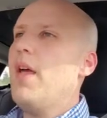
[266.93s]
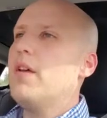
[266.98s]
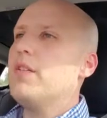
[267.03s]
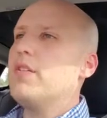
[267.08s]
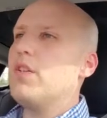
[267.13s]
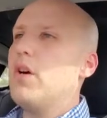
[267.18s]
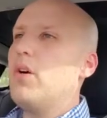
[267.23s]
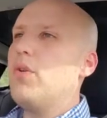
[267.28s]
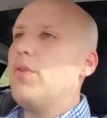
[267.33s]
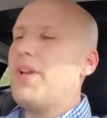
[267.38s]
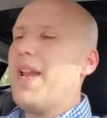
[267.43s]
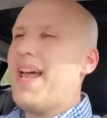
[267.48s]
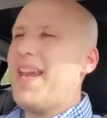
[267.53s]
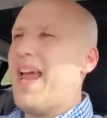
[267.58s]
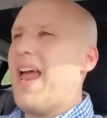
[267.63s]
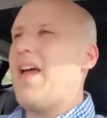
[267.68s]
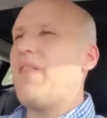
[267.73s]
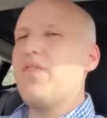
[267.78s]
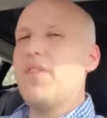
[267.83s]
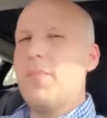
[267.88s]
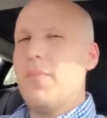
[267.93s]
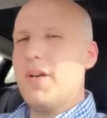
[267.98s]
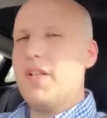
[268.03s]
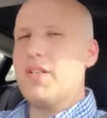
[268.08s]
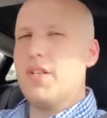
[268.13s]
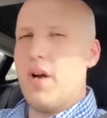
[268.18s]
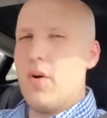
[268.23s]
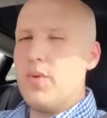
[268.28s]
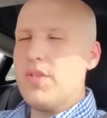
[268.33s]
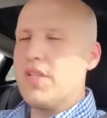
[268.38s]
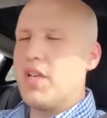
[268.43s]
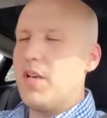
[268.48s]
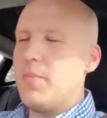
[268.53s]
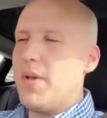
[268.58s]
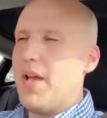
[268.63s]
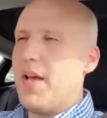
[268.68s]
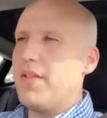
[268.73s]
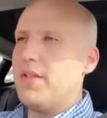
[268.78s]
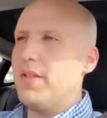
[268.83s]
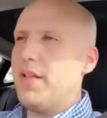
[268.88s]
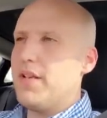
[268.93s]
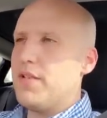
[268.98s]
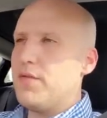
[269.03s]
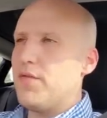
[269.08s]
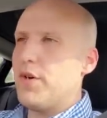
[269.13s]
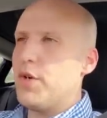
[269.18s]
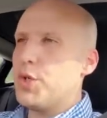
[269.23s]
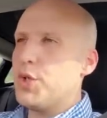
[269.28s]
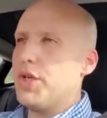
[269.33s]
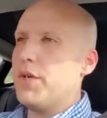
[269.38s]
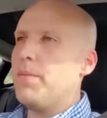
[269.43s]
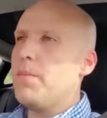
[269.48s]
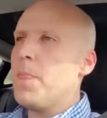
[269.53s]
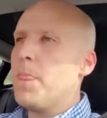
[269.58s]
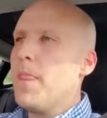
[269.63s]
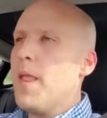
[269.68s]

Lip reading: So not everybody's always going to be on the latest version,